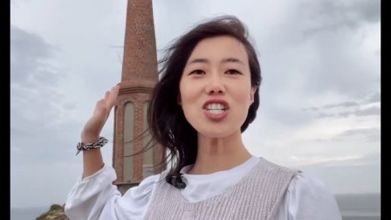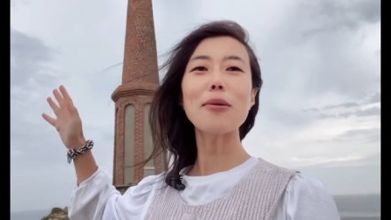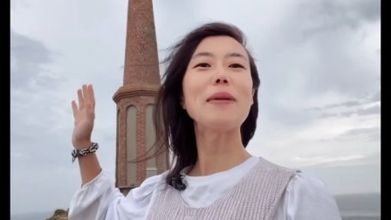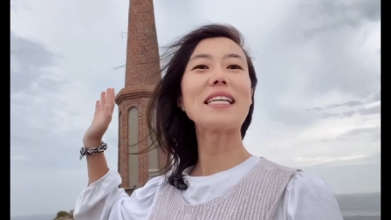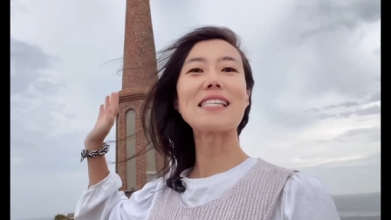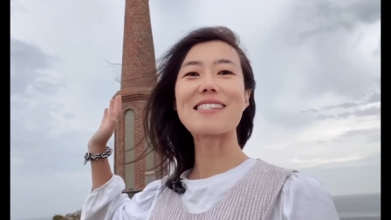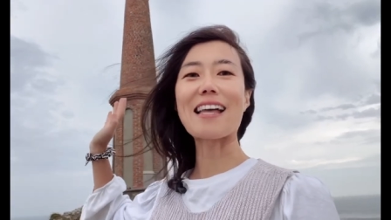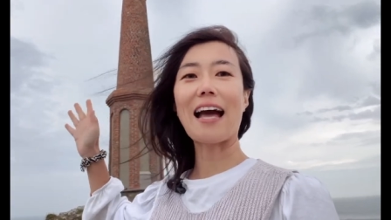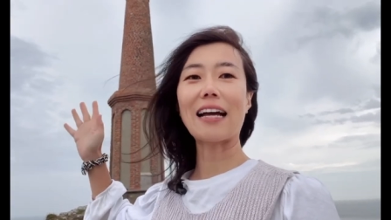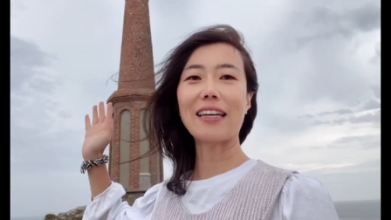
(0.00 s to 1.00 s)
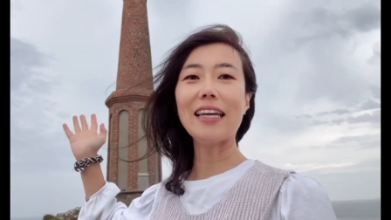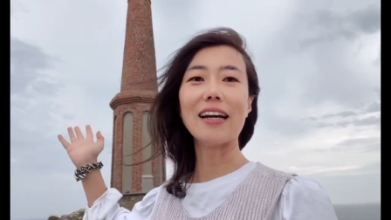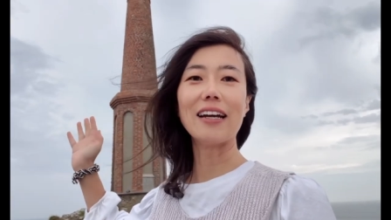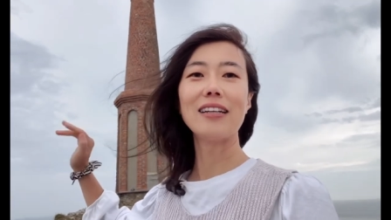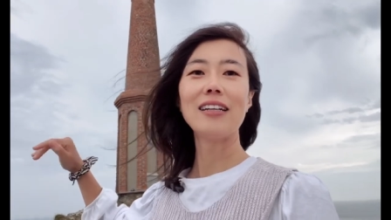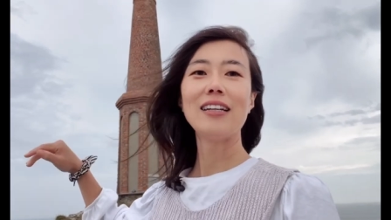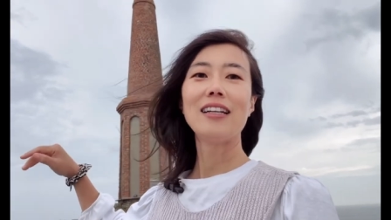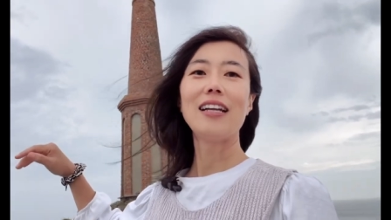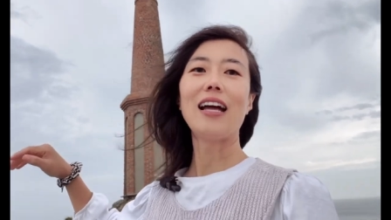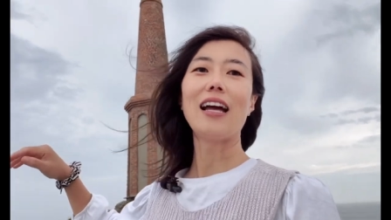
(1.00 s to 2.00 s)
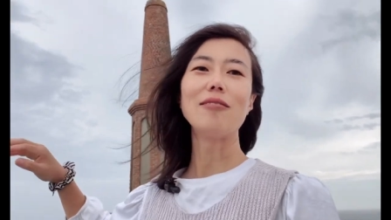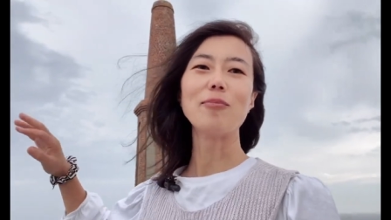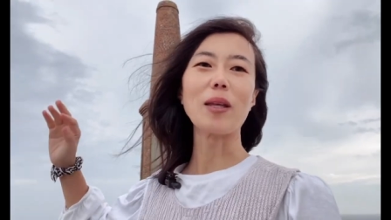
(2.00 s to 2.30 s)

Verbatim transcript: chimney stack here. Um,